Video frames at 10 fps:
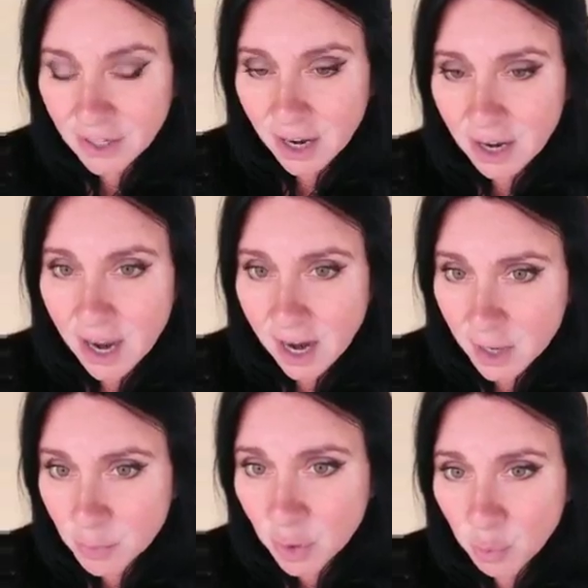I
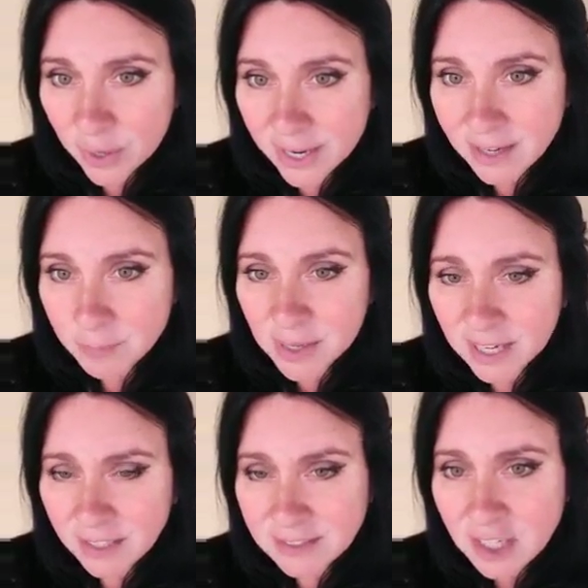will win,
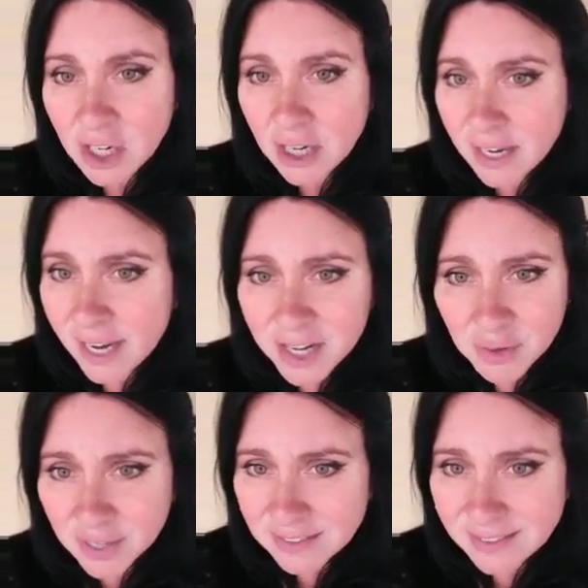because
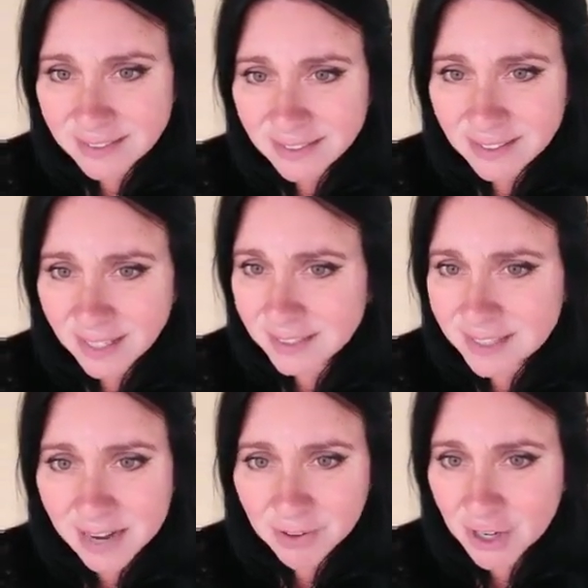ignorance is
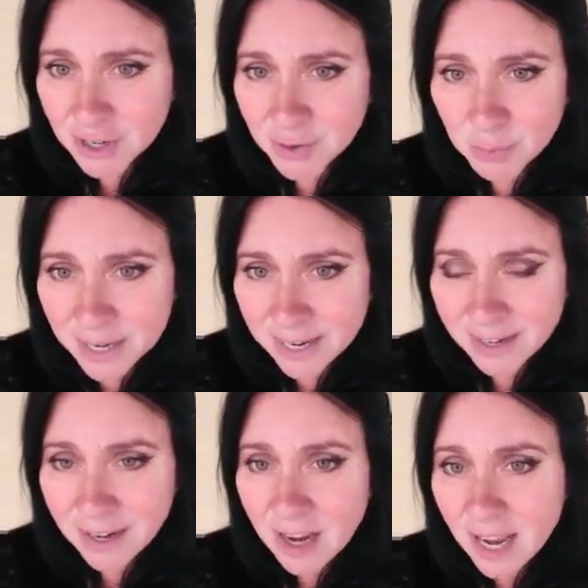never going to win,
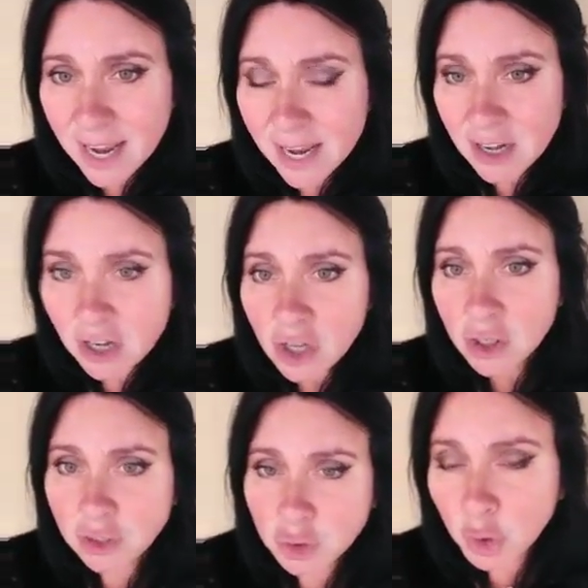and the
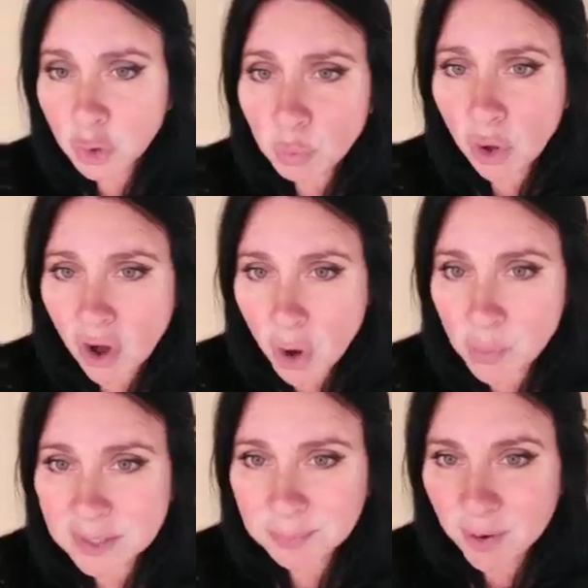truth will always
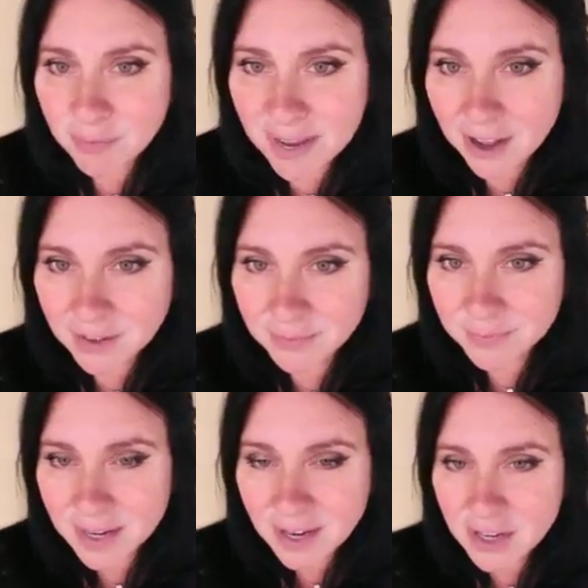prevail.
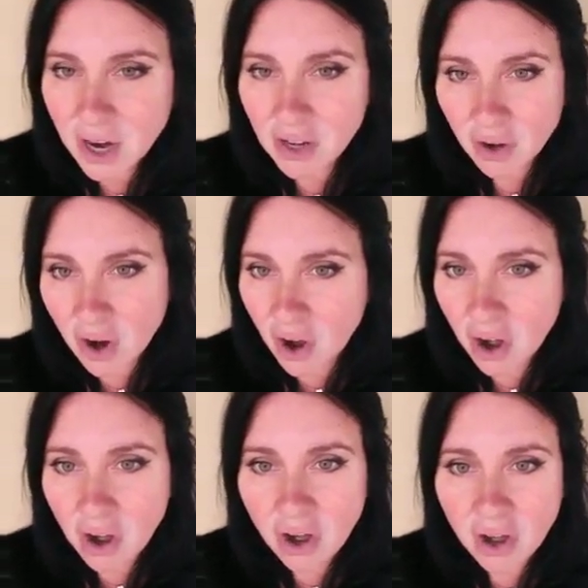Y'all are
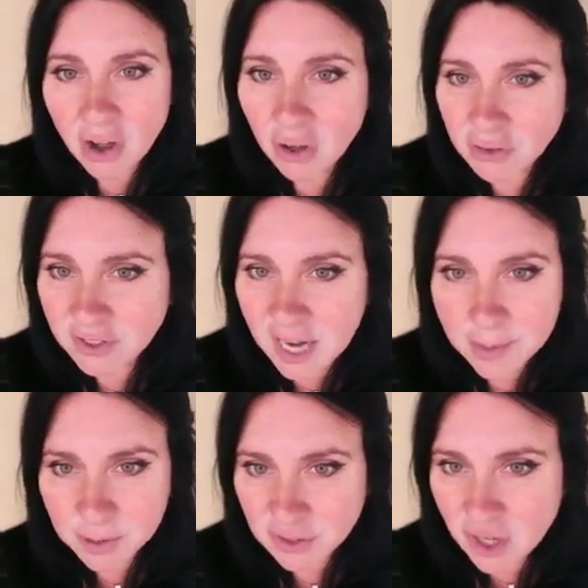all cyber
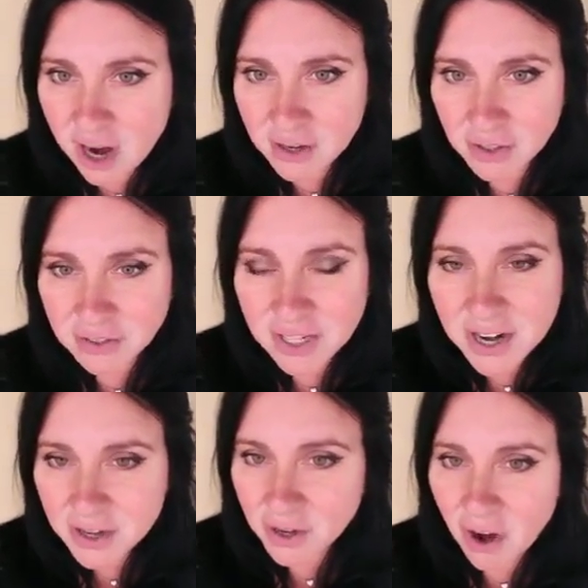stalkers,
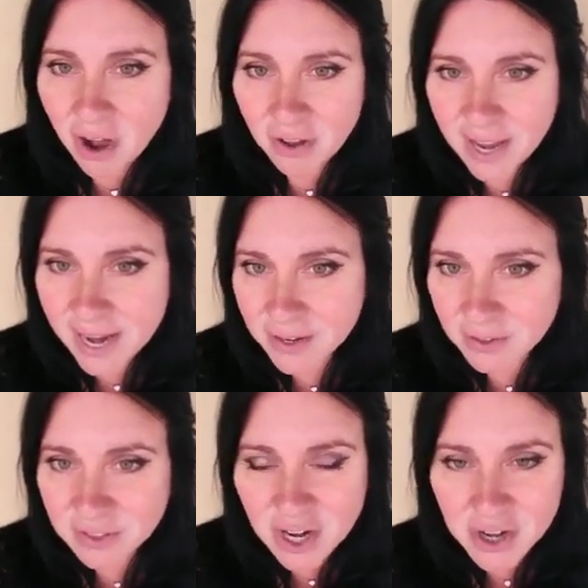you're all haters,
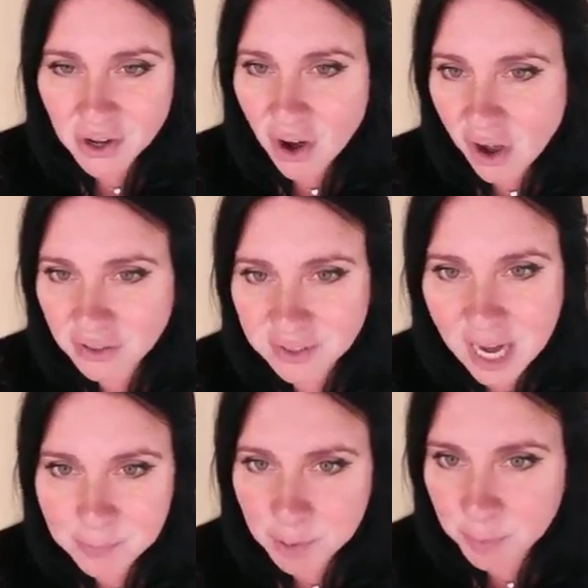you're all
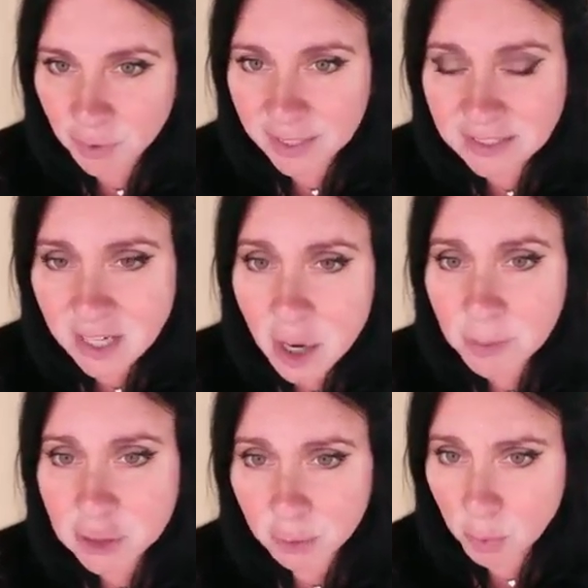cyber bullies, but you're
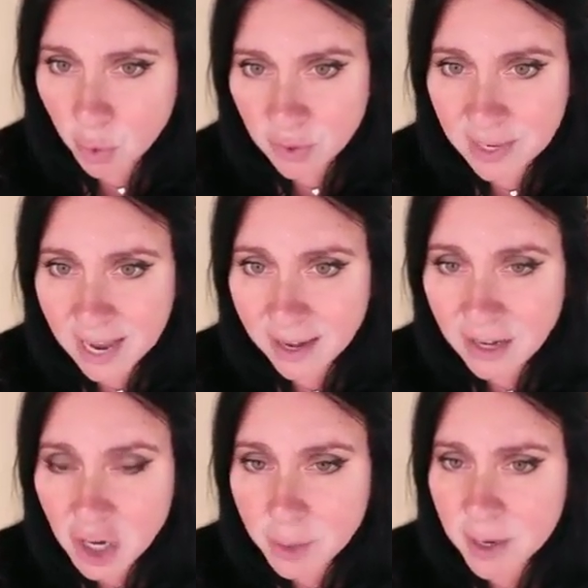more than that. You've
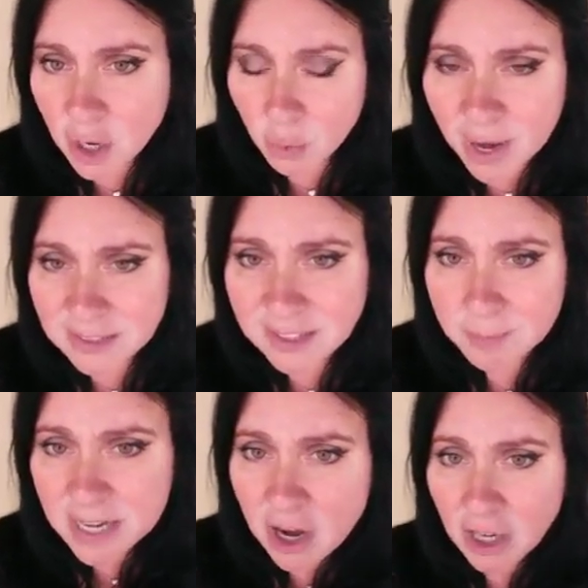been harassing me
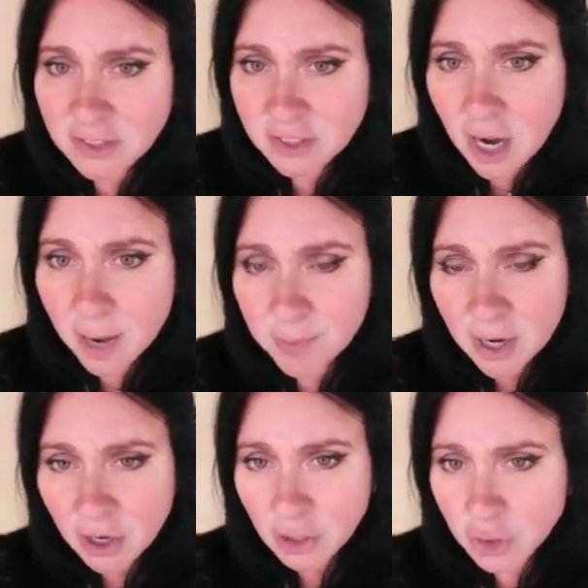nonstop,
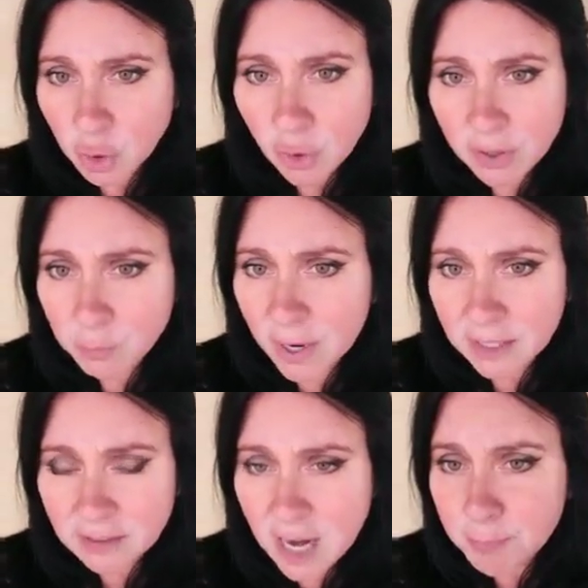short of what,
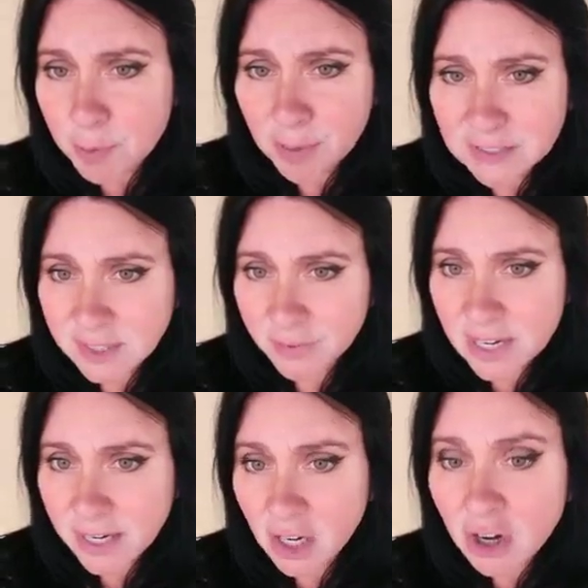couple months of a
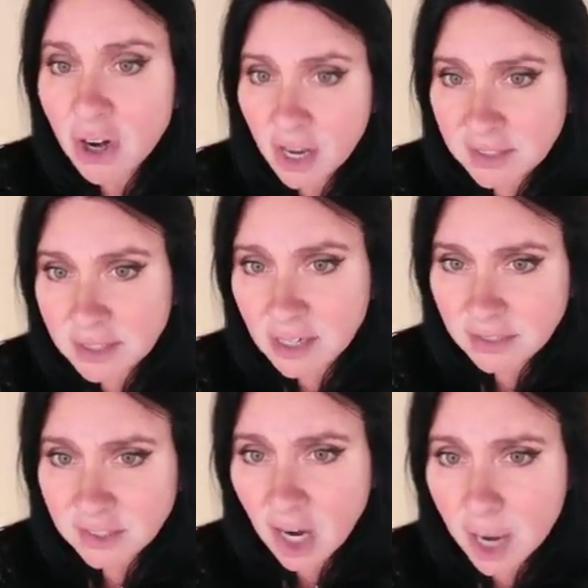year. It's gonna
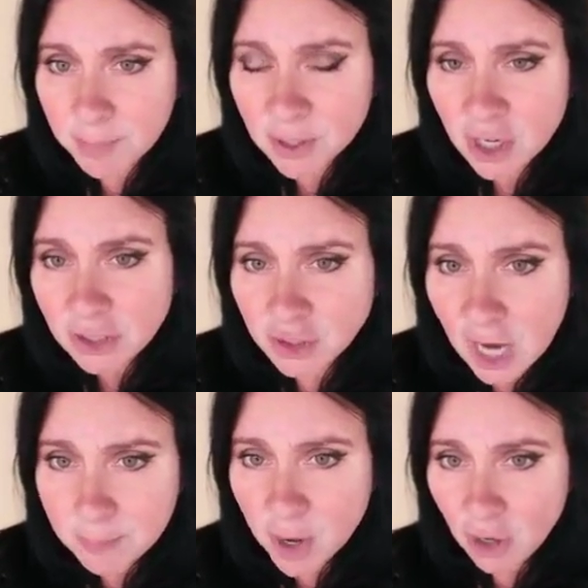stop. Stop
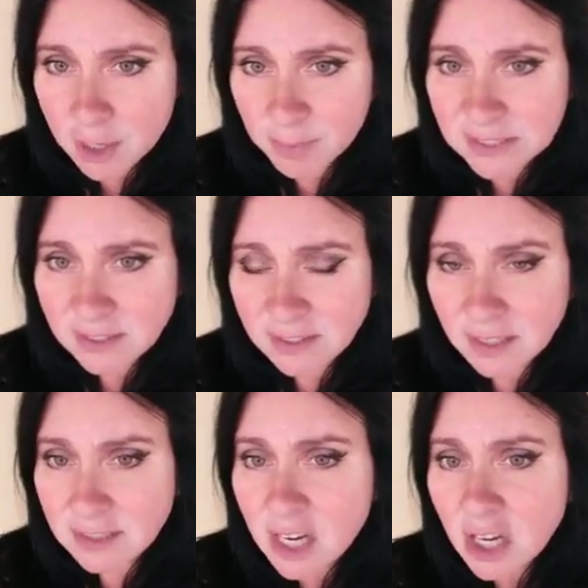calling businesses,
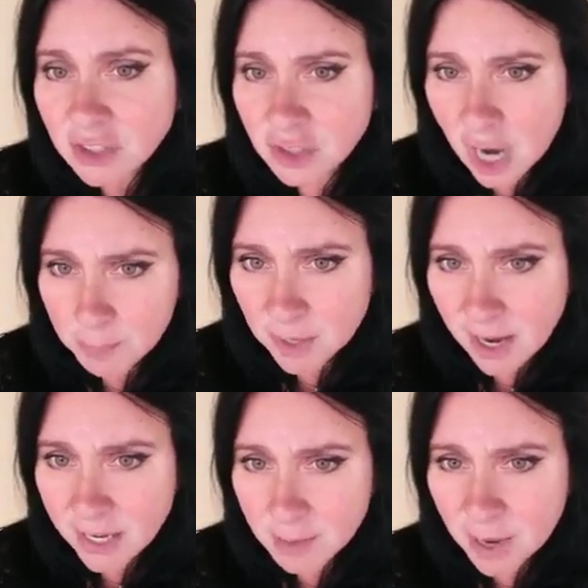stop lying
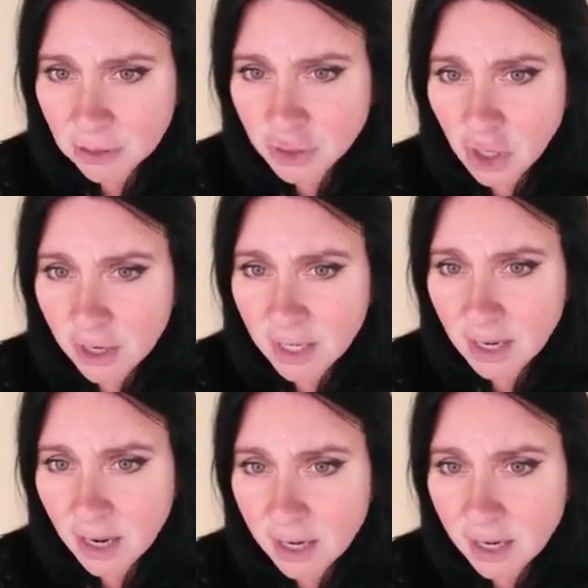about Johnny and I.